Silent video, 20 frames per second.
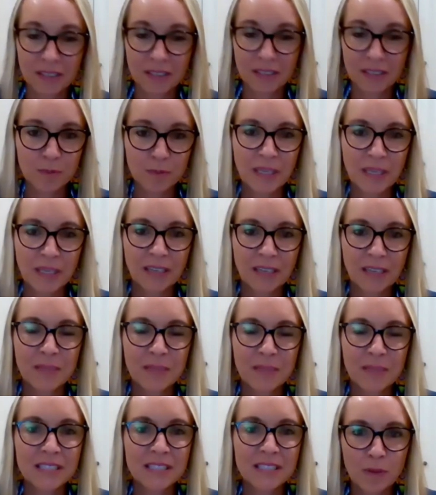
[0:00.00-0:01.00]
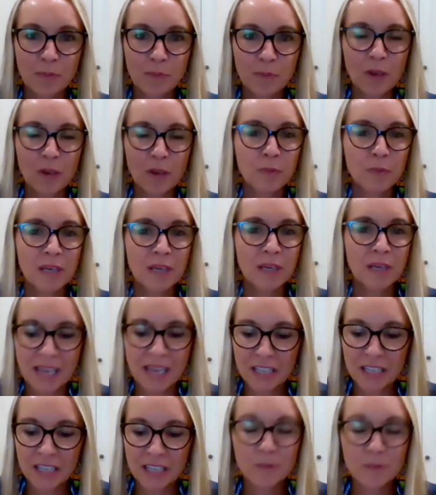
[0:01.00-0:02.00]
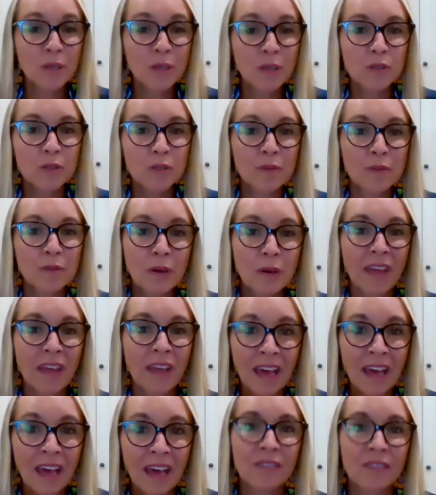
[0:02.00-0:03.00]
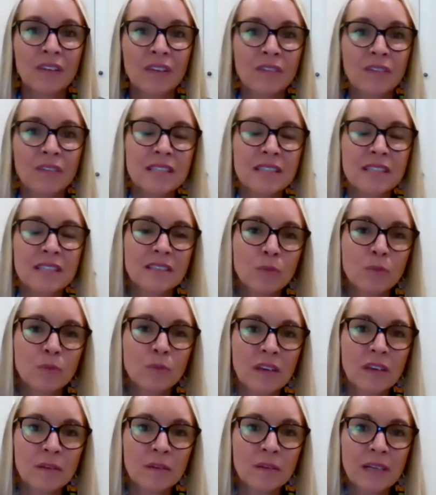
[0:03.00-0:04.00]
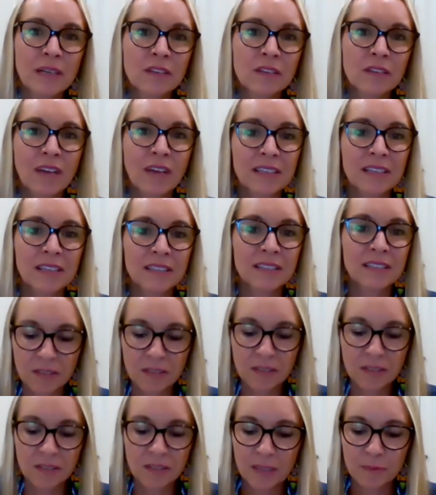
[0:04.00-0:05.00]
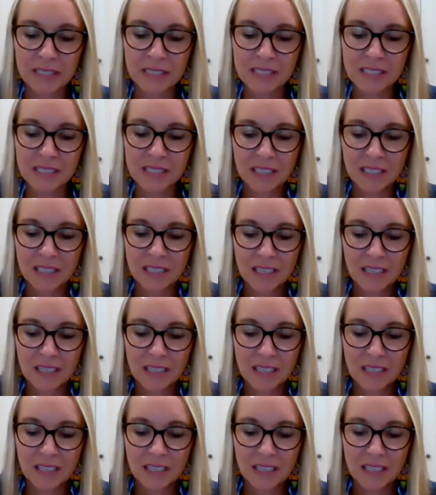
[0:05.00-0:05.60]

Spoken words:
the speaker, and myself, we both put up our hands because we both have invested more than R1 million in our development.